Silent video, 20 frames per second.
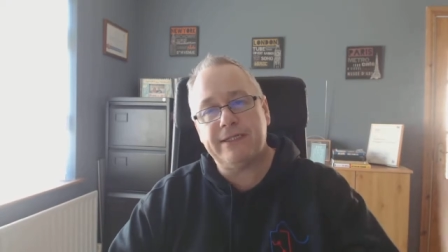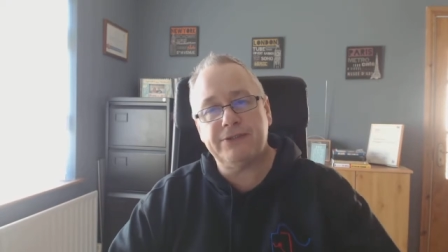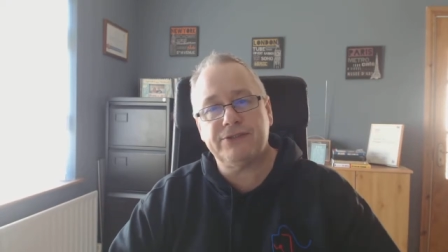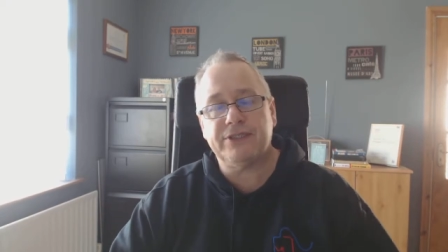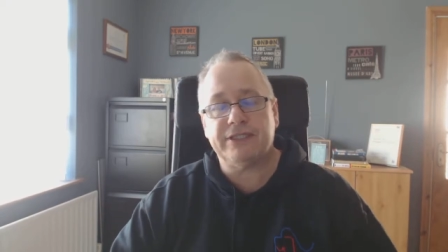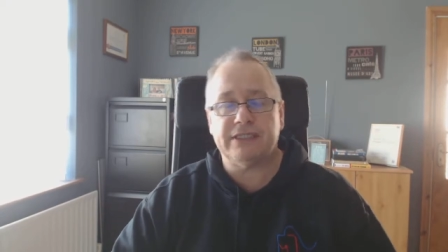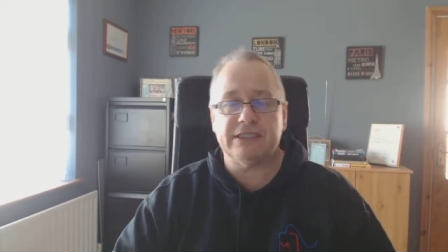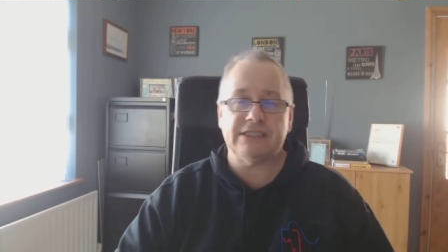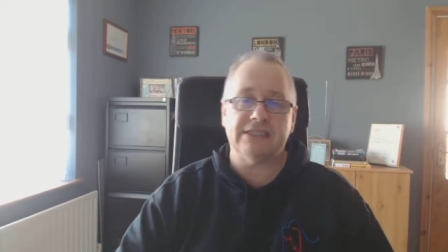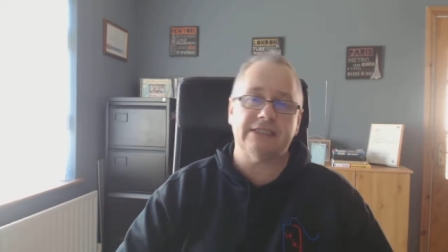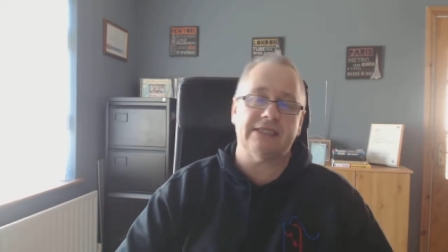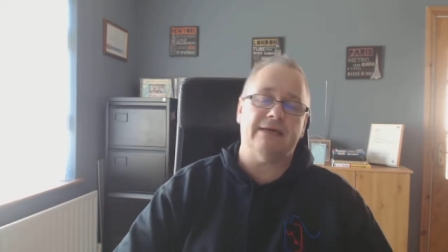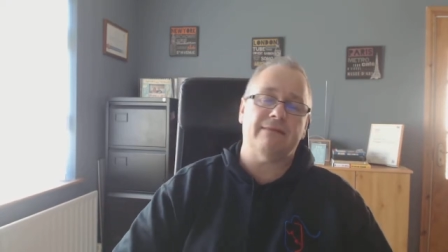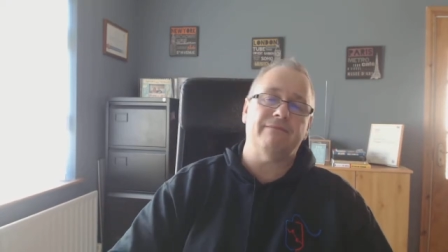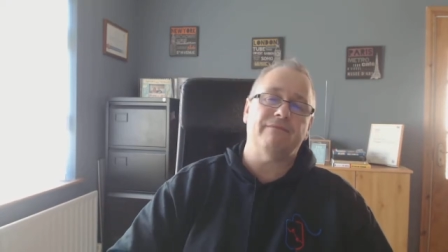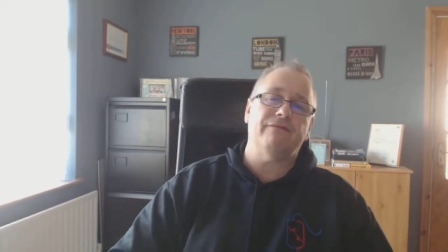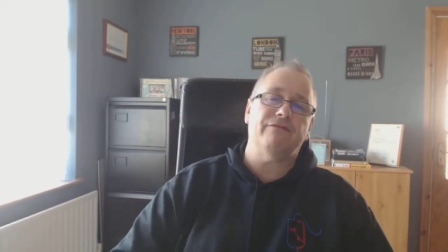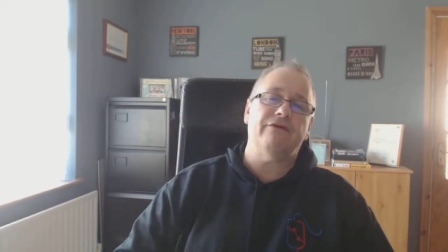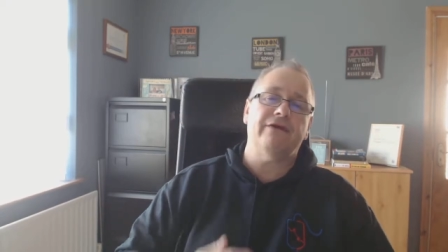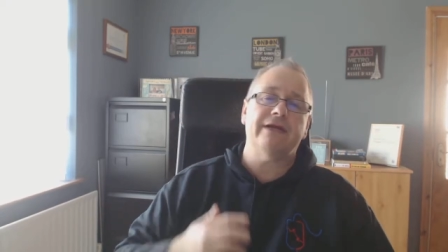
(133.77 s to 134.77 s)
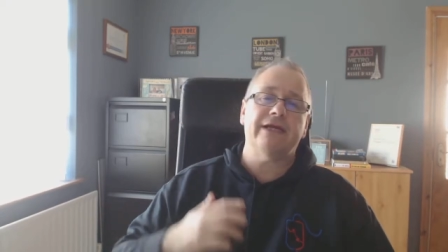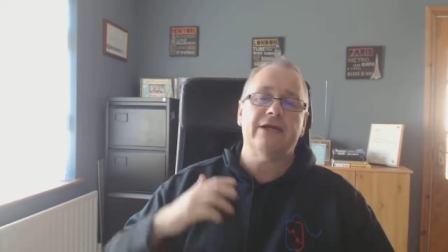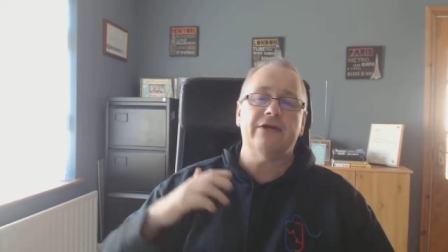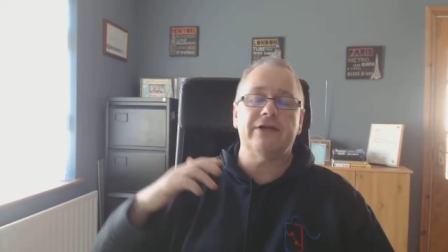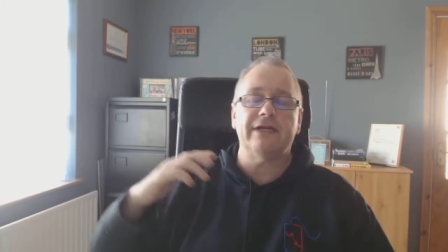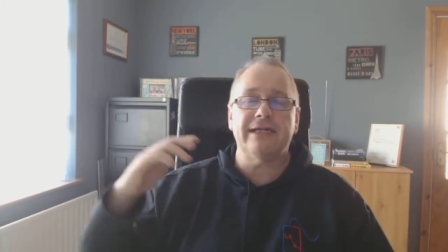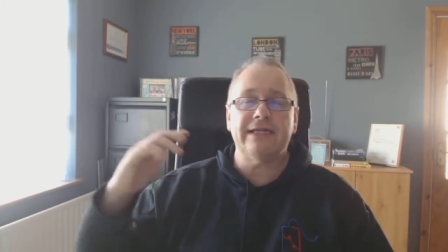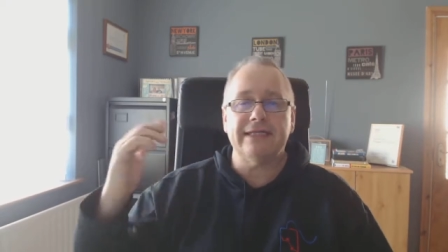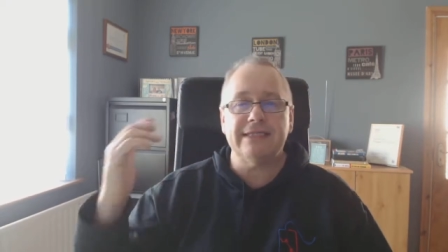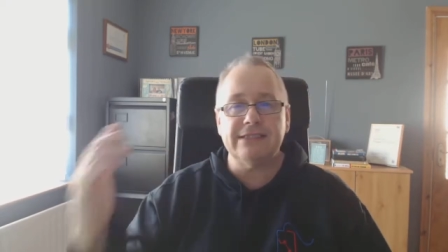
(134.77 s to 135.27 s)
Pinterest. I'm very
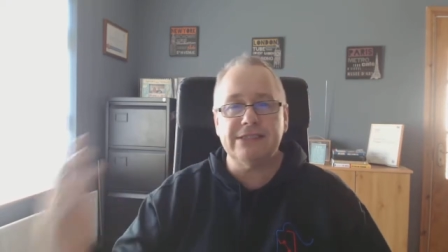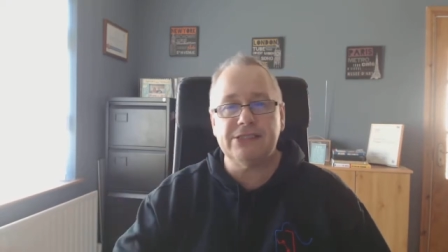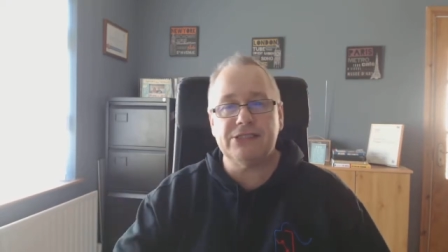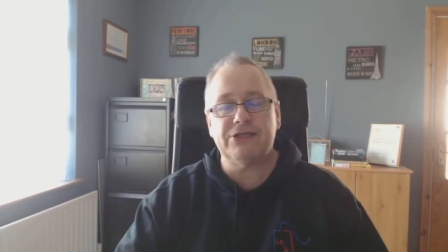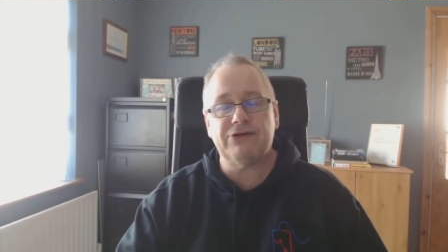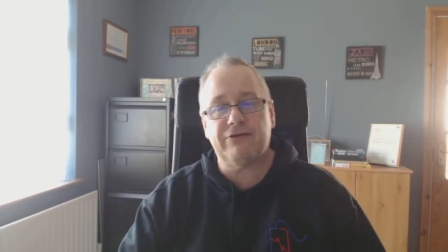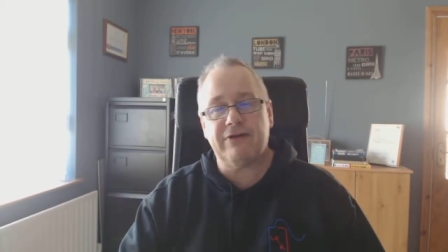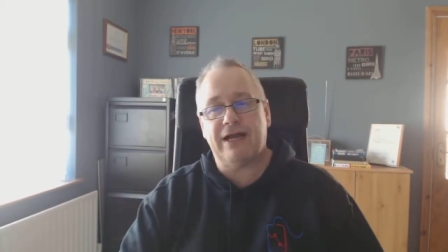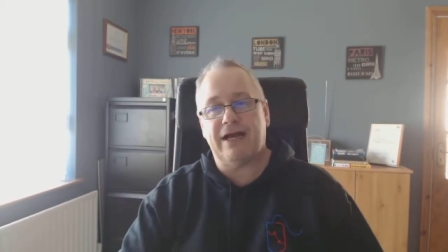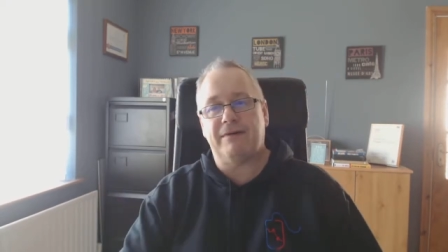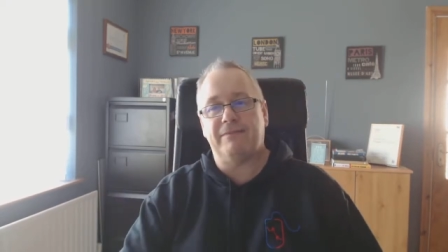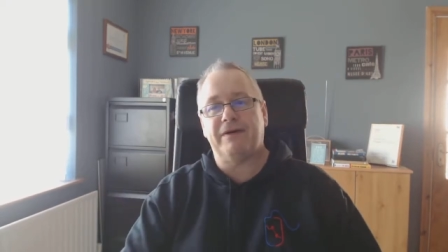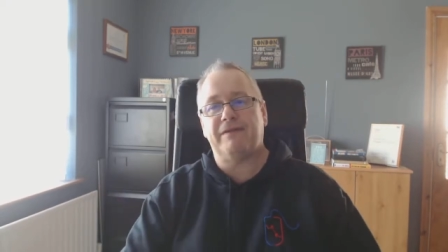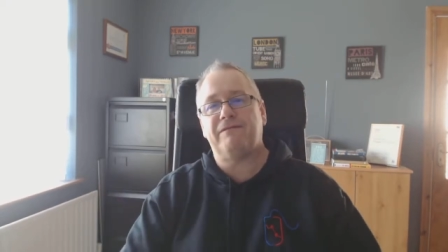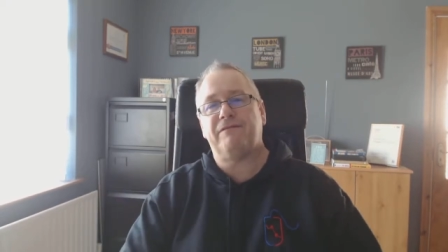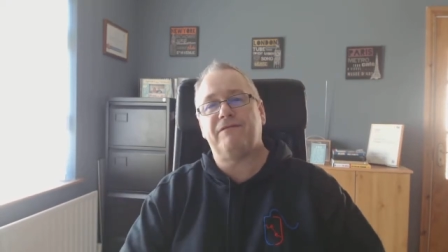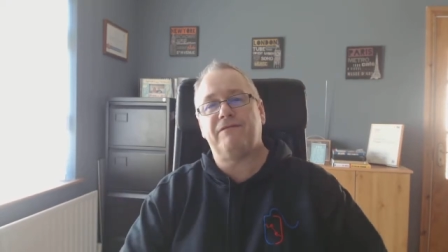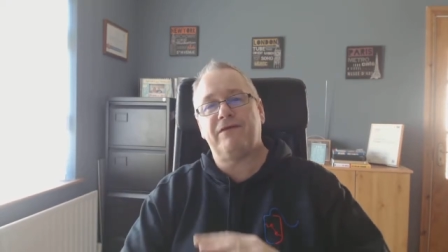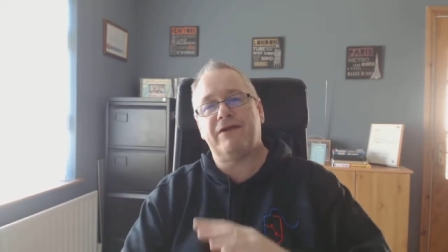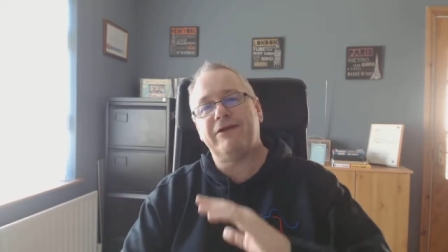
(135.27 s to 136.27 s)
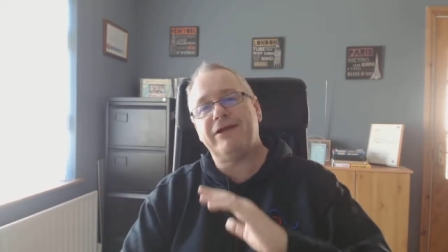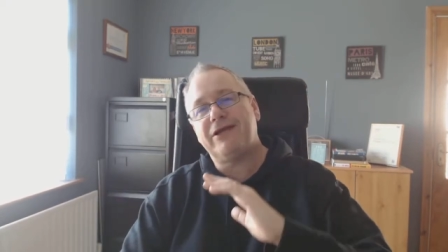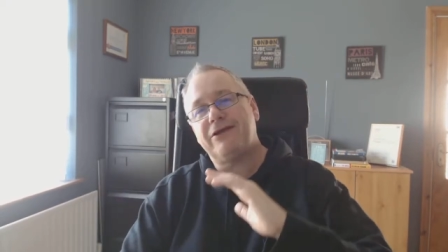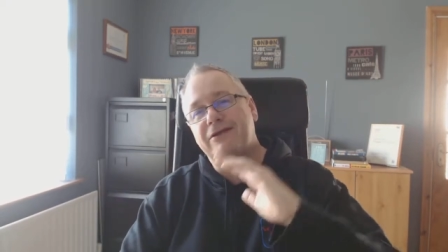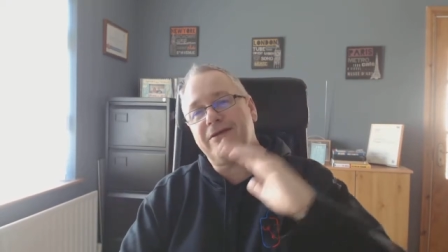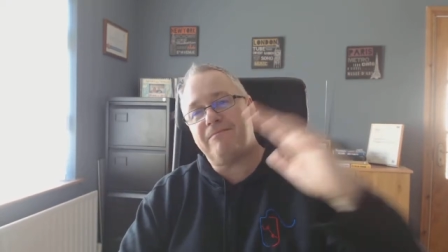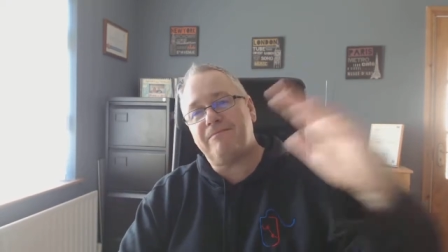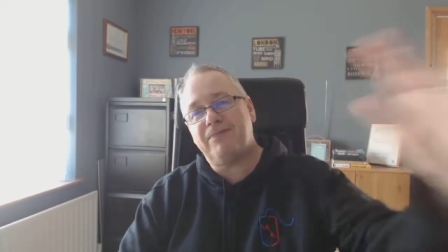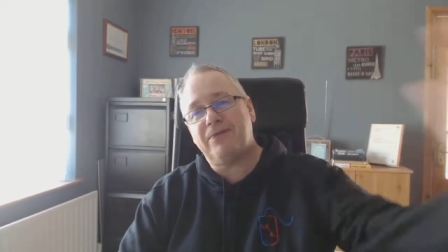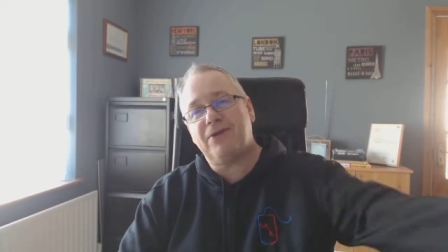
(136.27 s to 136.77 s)
good at Instagram. I'm very good
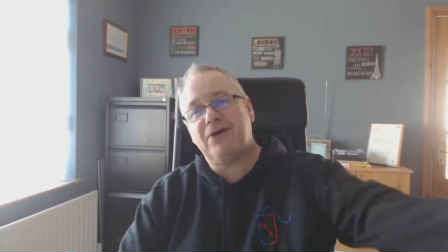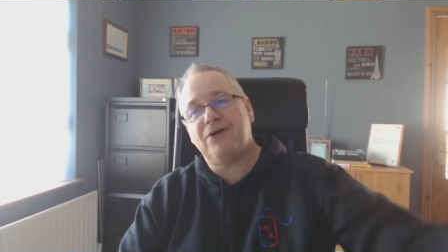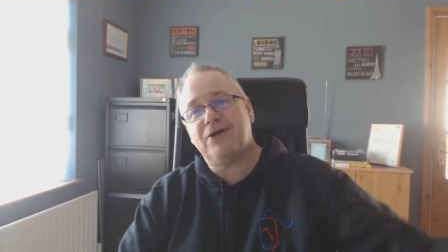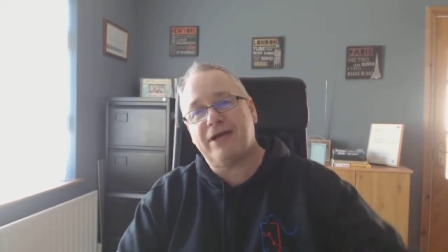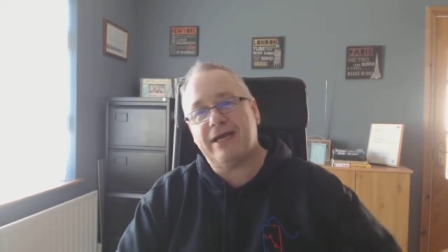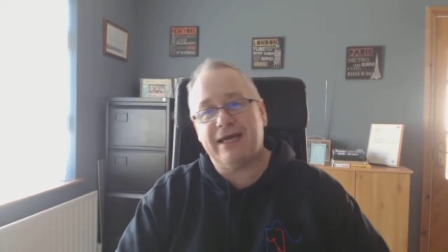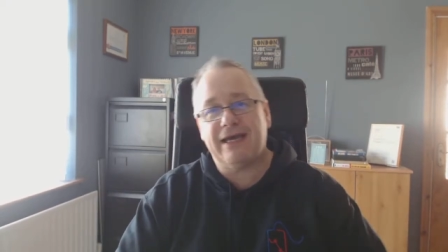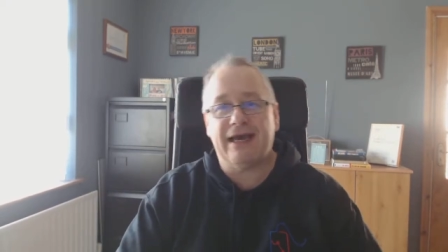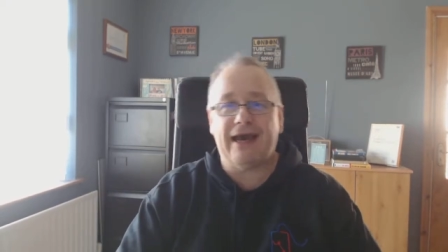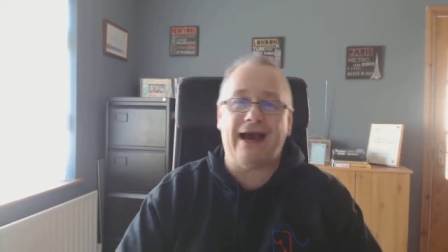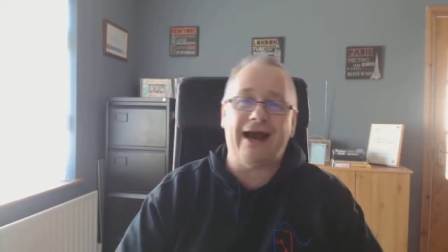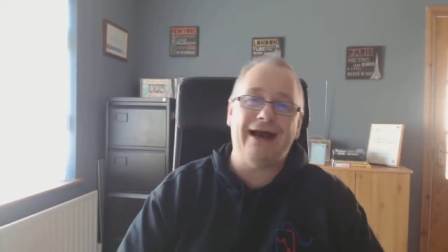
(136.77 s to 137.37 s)
at Blogger.